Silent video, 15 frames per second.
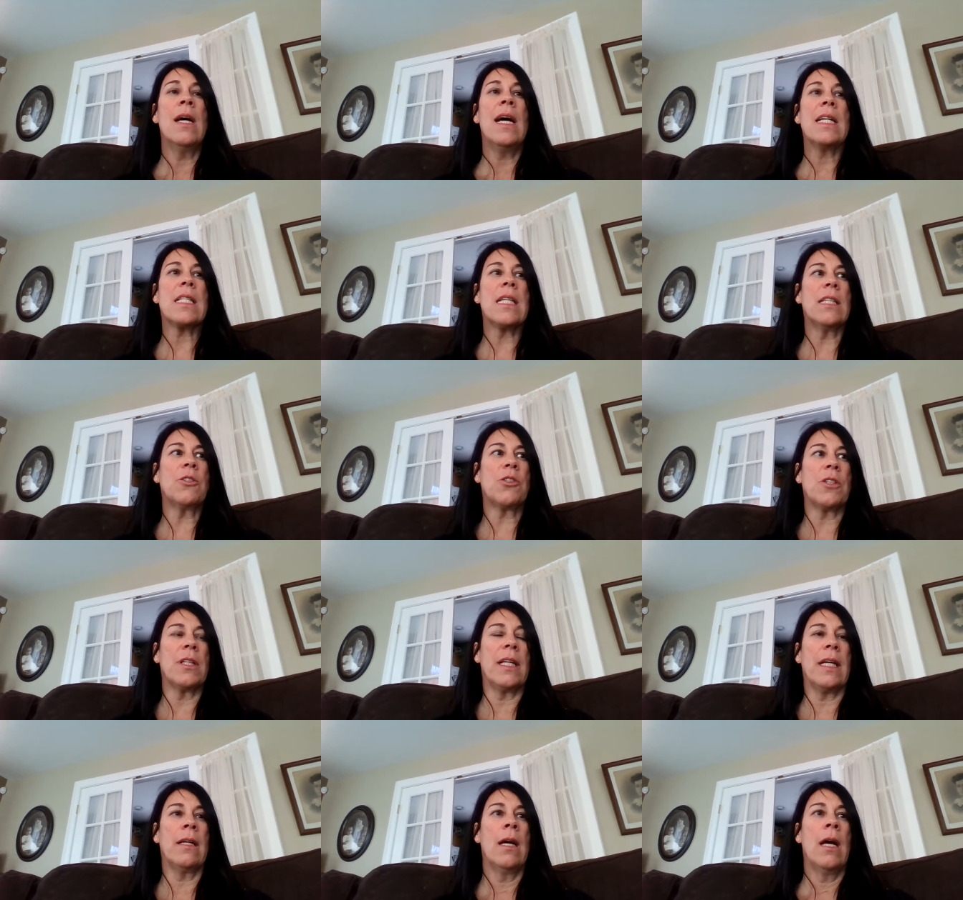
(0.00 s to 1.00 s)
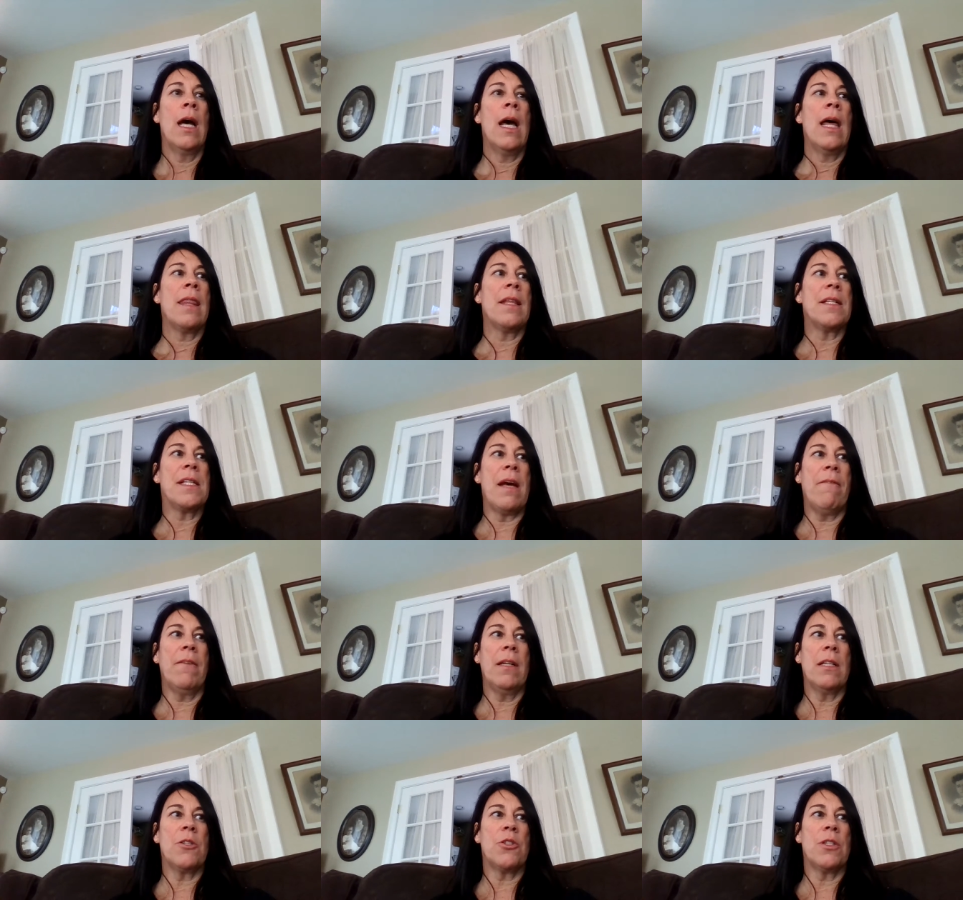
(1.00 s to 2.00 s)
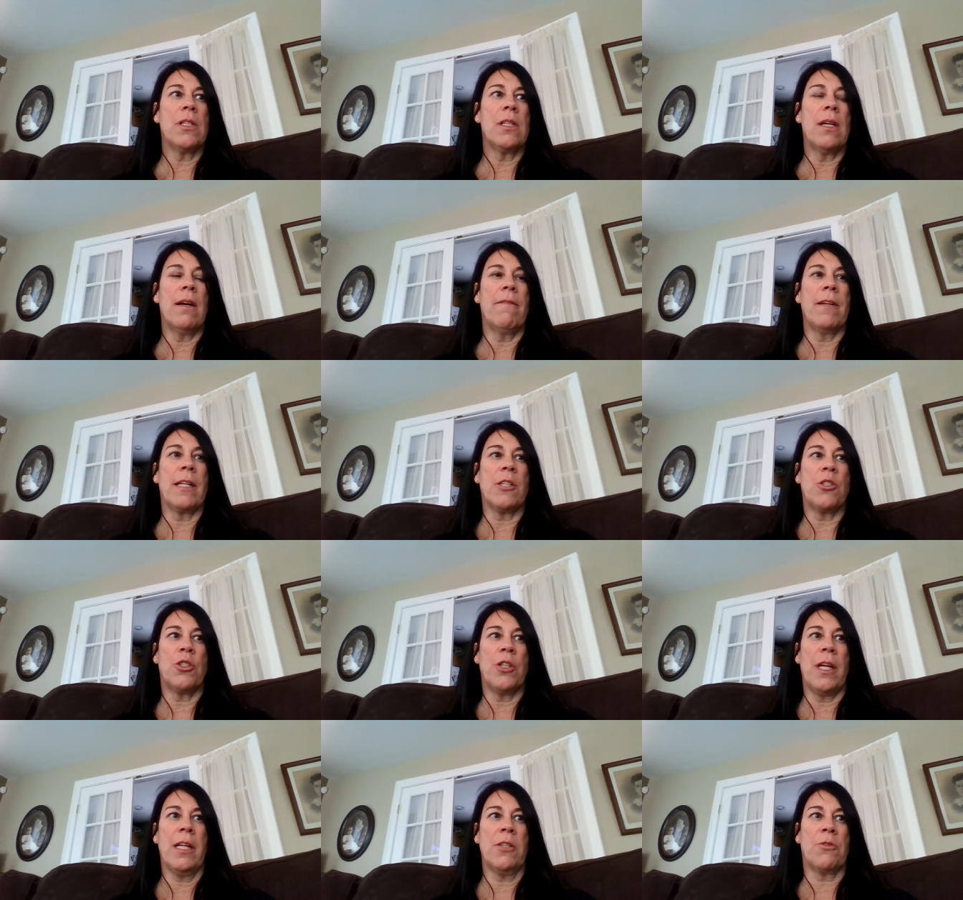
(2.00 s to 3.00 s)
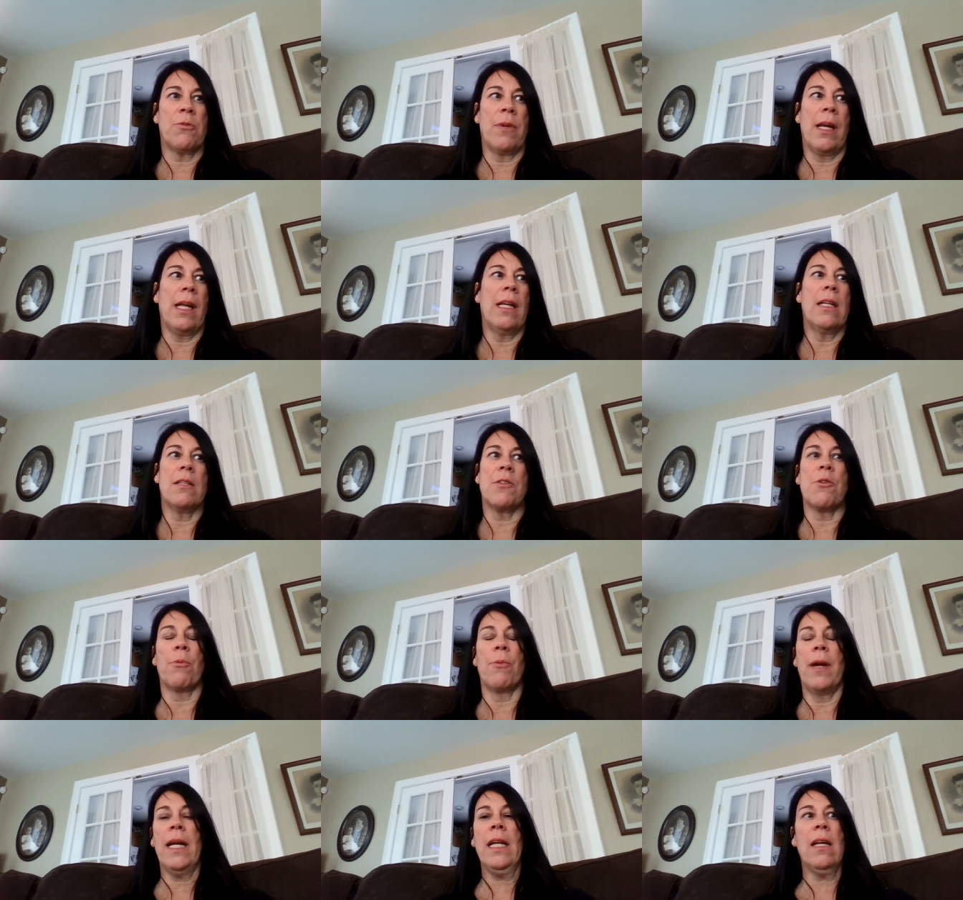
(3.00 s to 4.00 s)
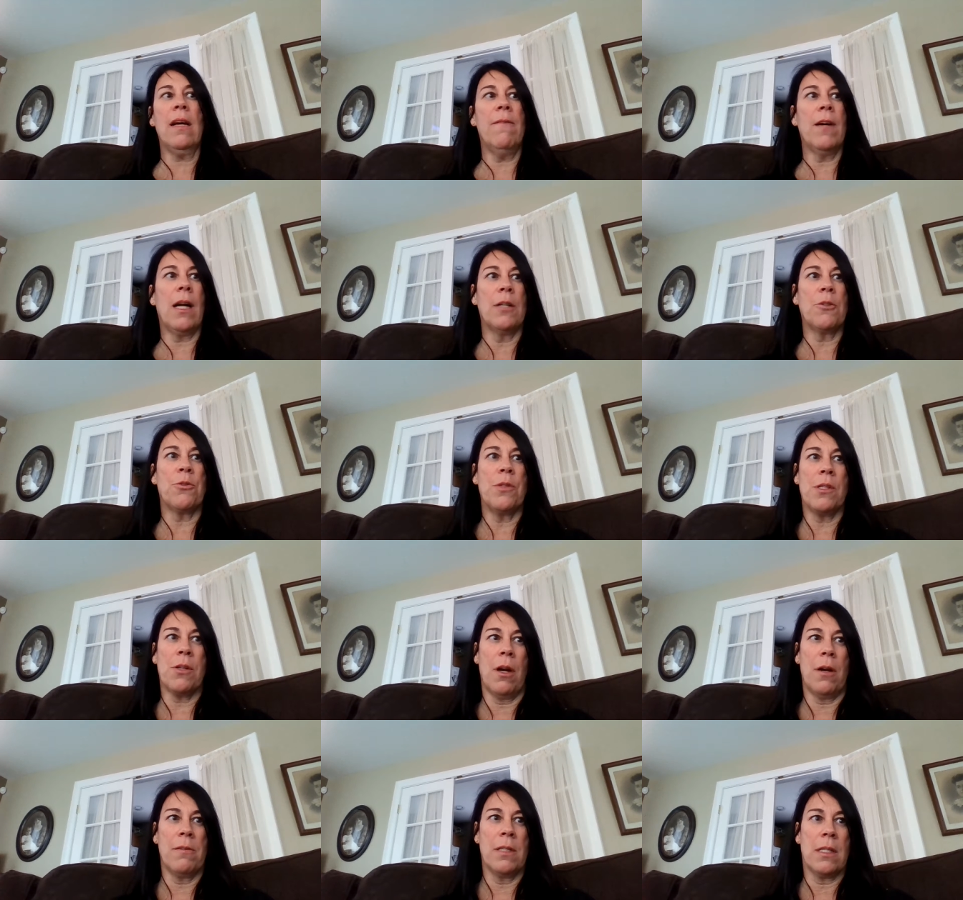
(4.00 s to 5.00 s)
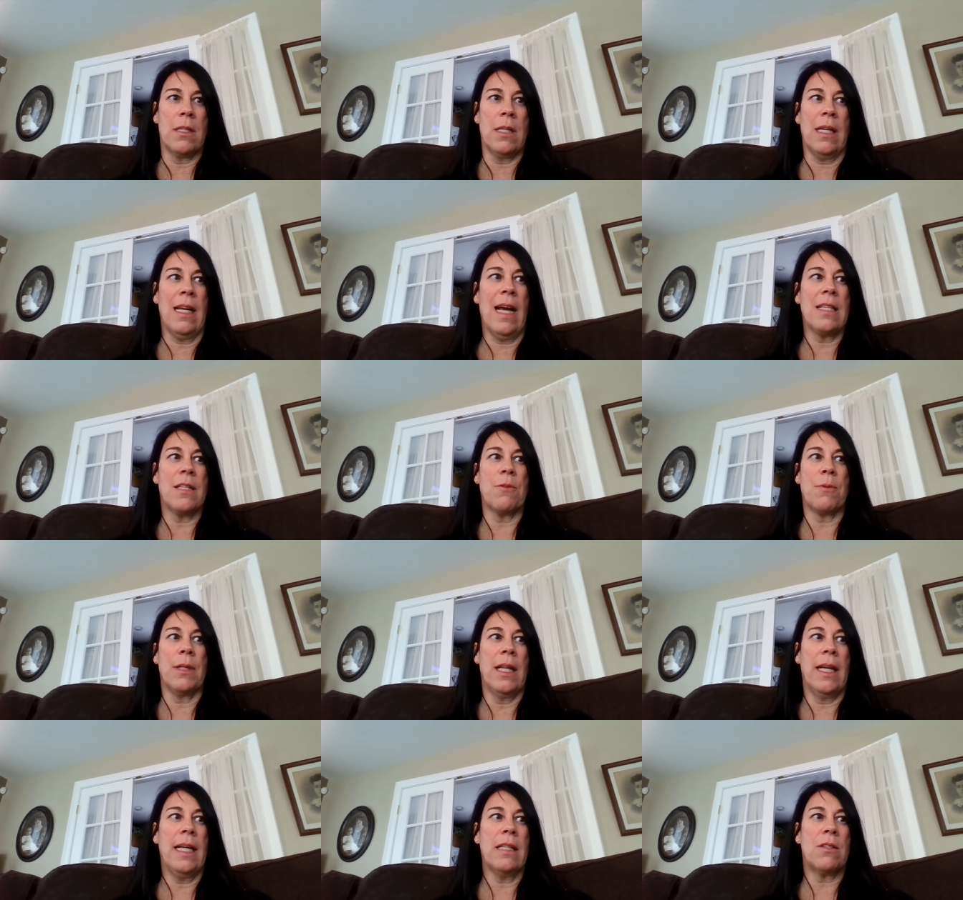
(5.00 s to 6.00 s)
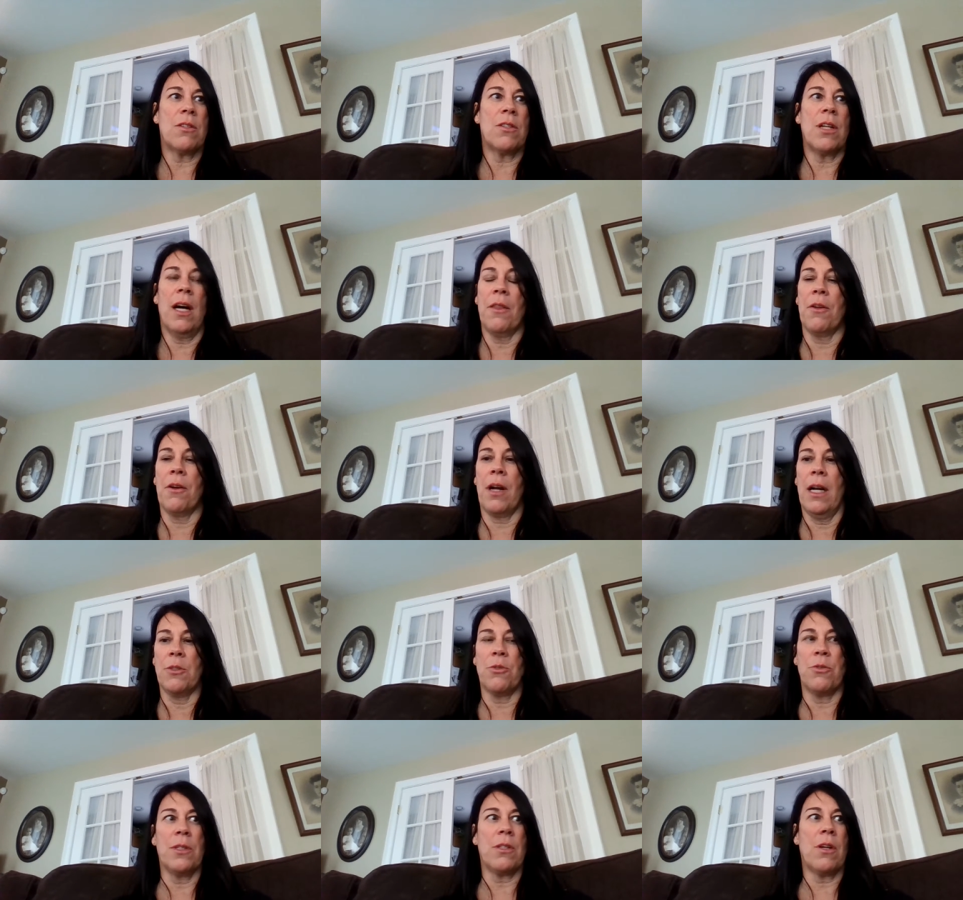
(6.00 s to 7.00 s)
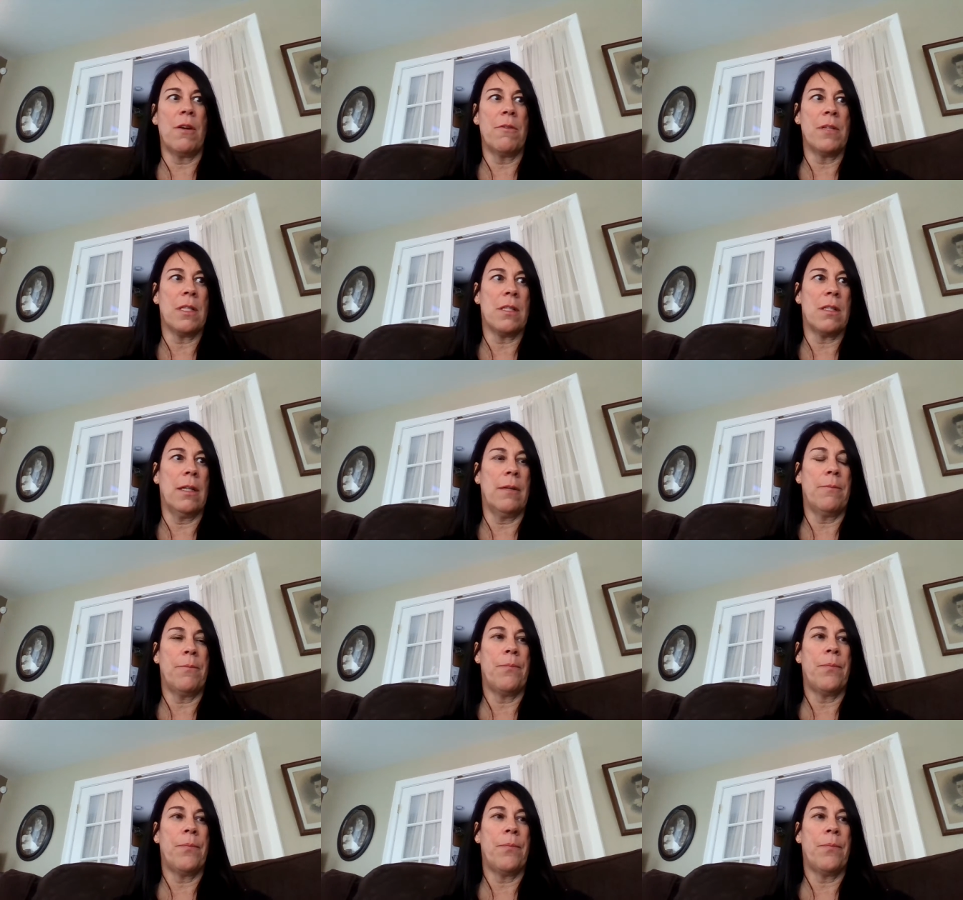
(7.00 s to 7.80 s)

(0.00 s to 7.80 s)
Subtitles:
Essentially, the definition of an exchange rate is the rate of a country's currency as it relates to other countries' currency.